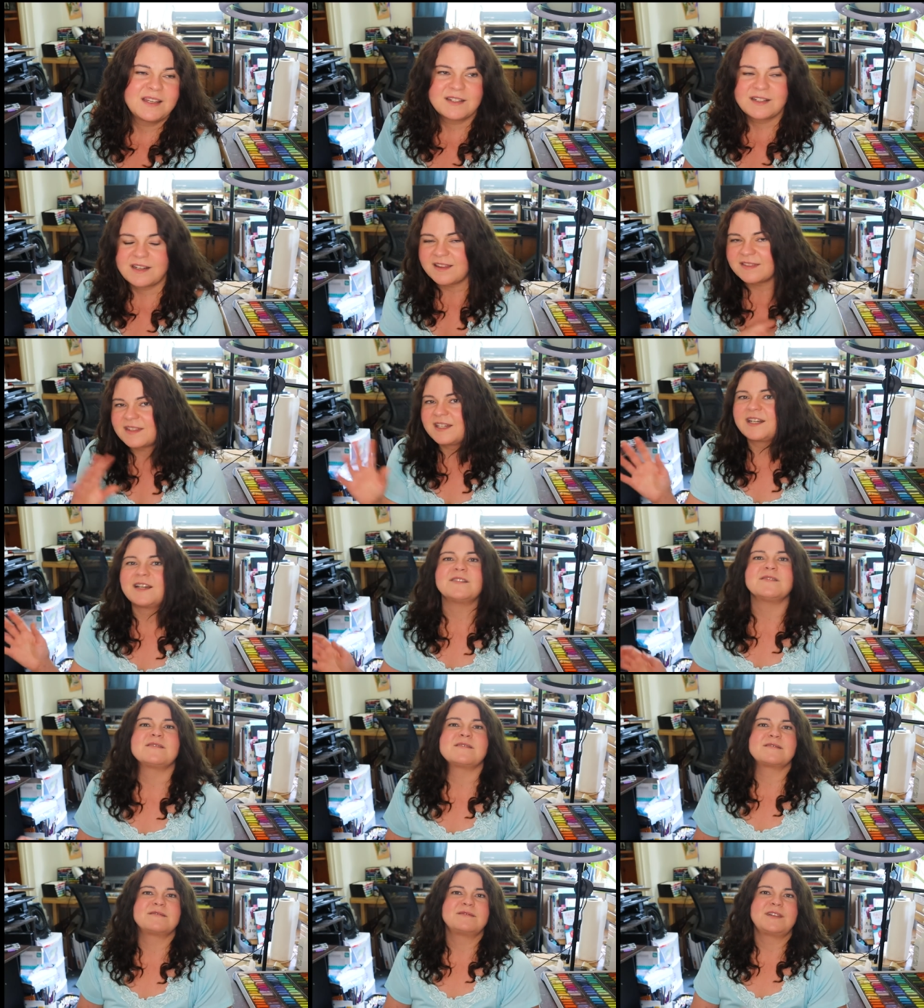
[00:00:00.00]
Nothing
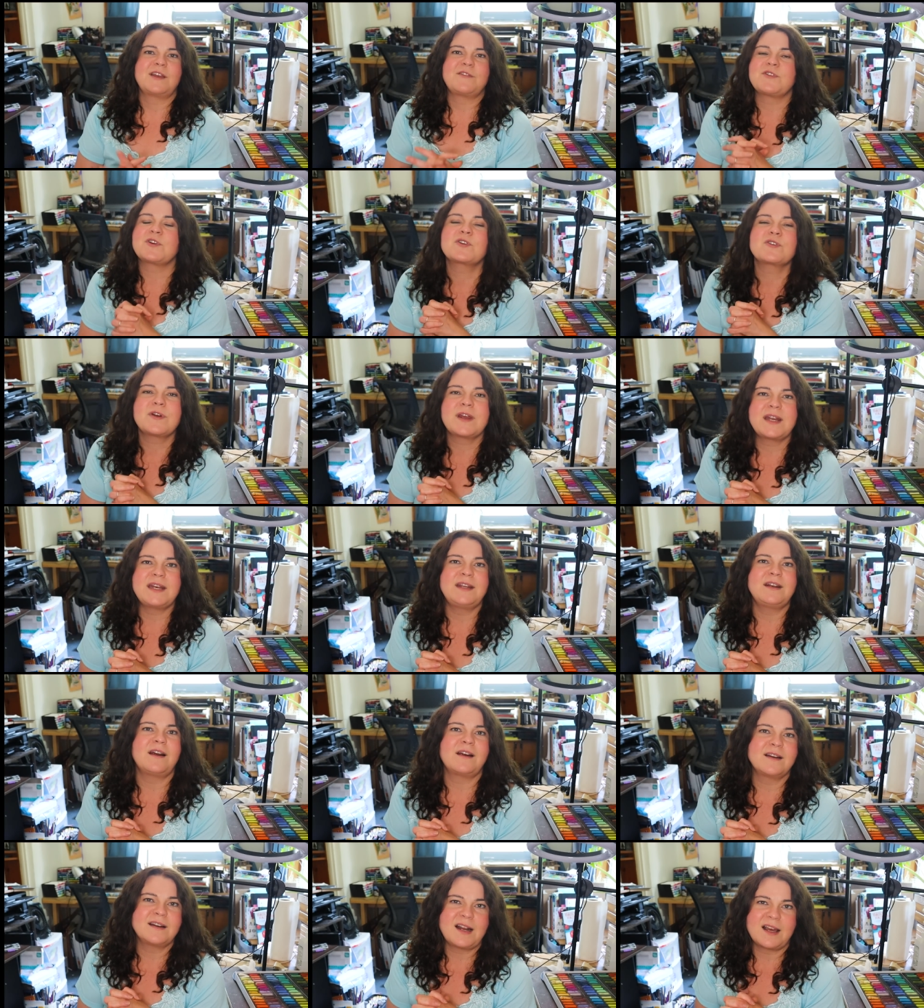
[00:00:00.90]
else. If you're
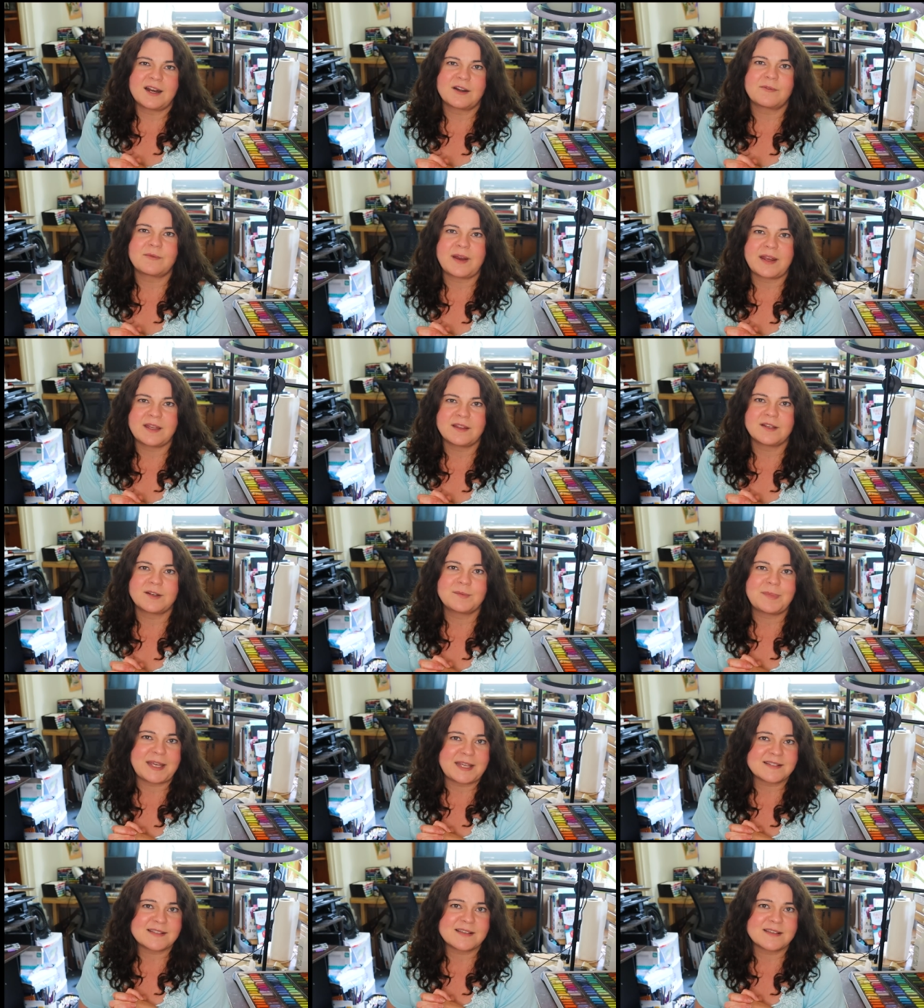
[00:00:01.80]
creating art on a regular
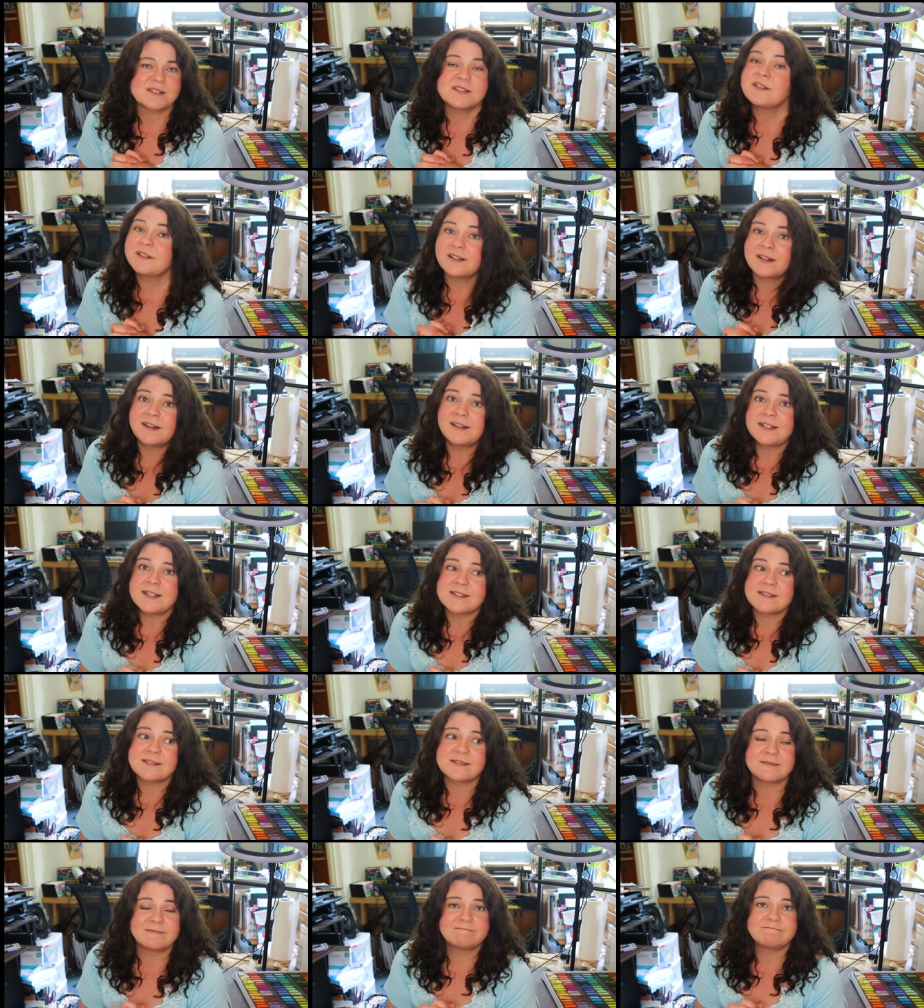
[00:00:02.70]
basis, you're an
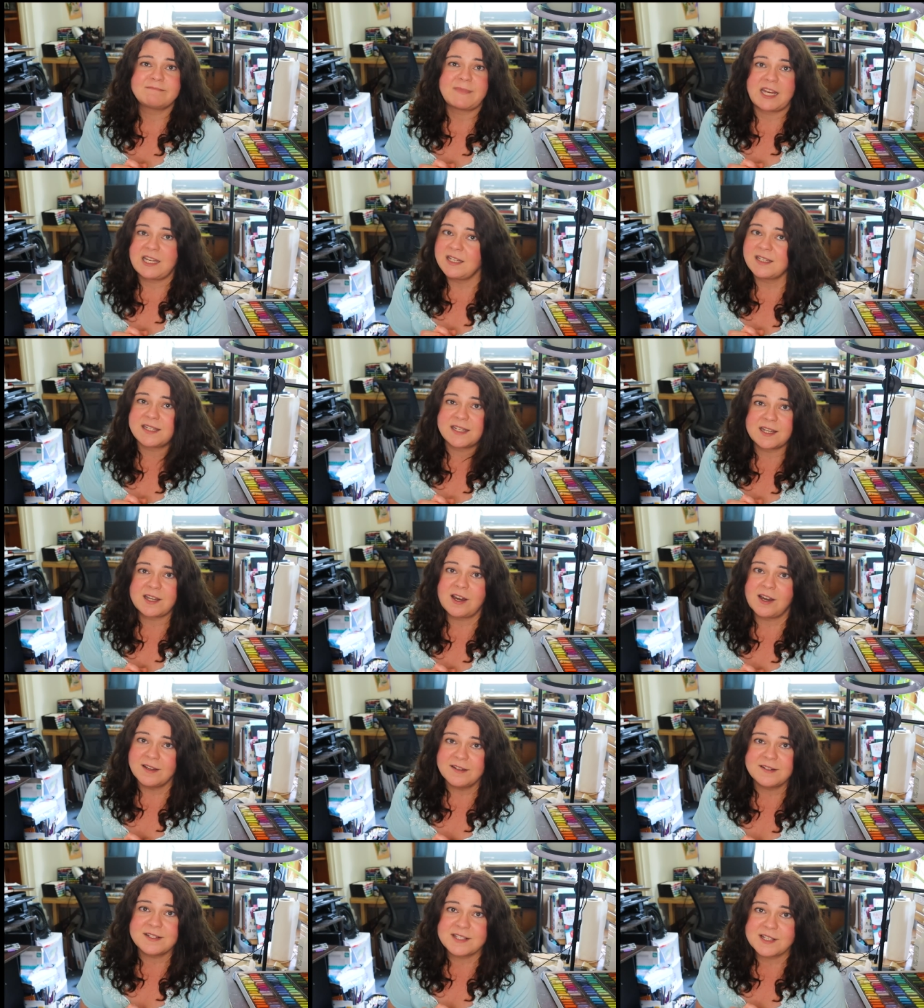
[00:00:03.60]
artist. And you can
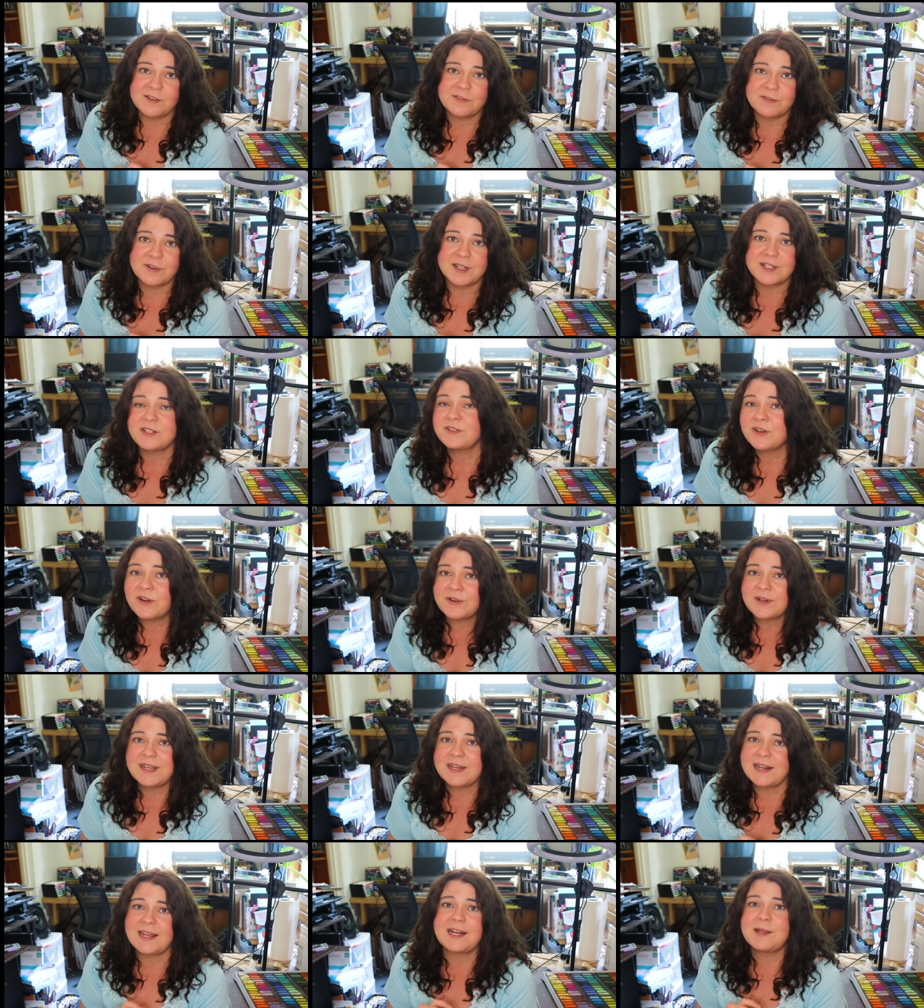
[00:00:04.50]
call yourself one. You don't
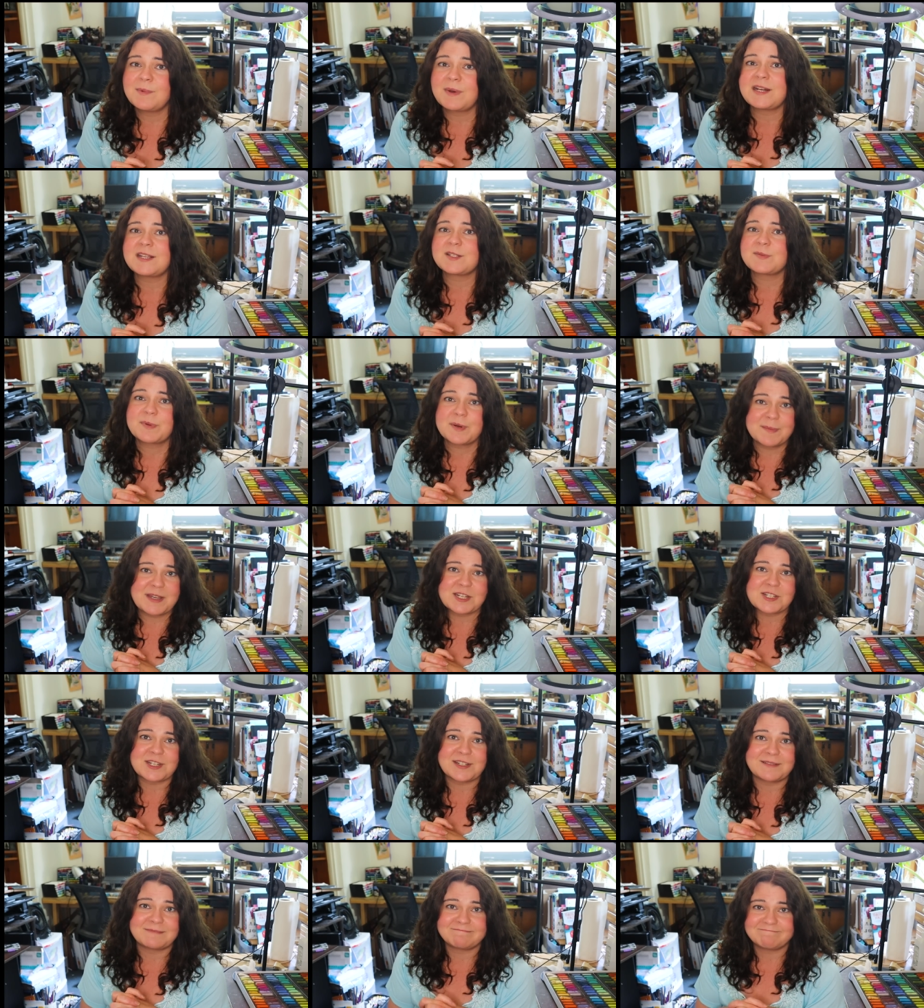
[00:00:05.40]
need anybody's
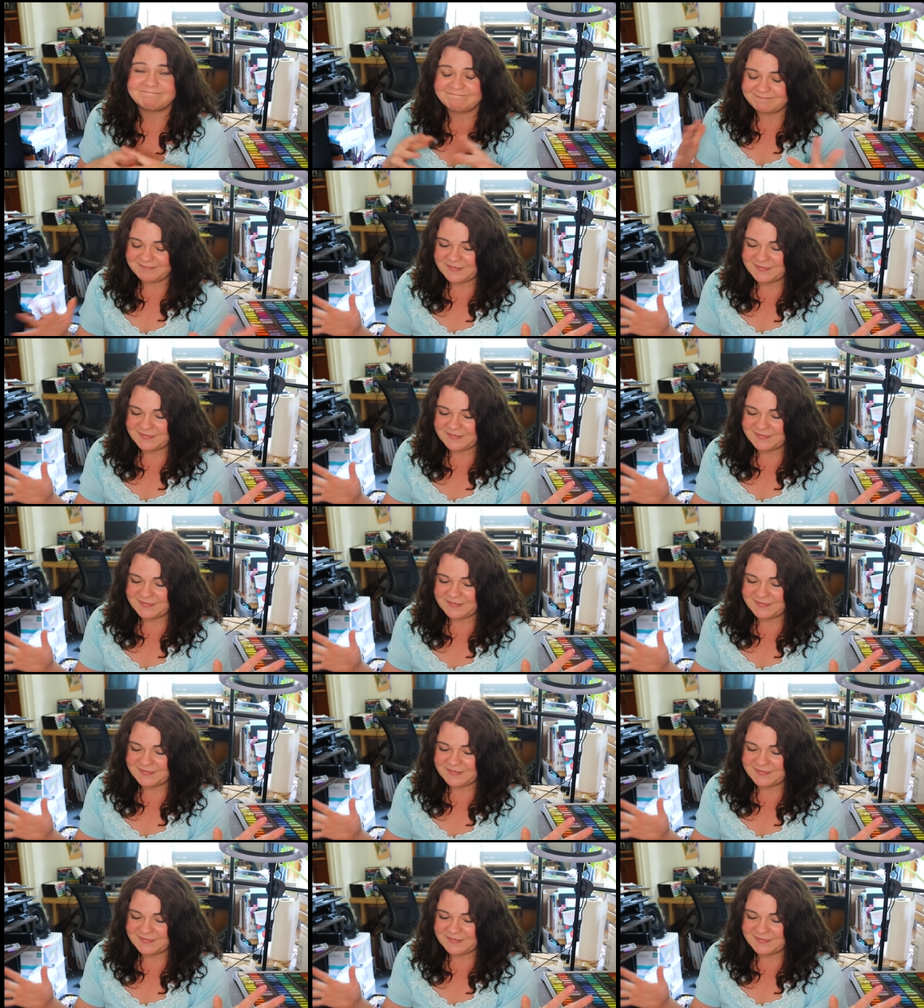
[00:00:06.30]
permission.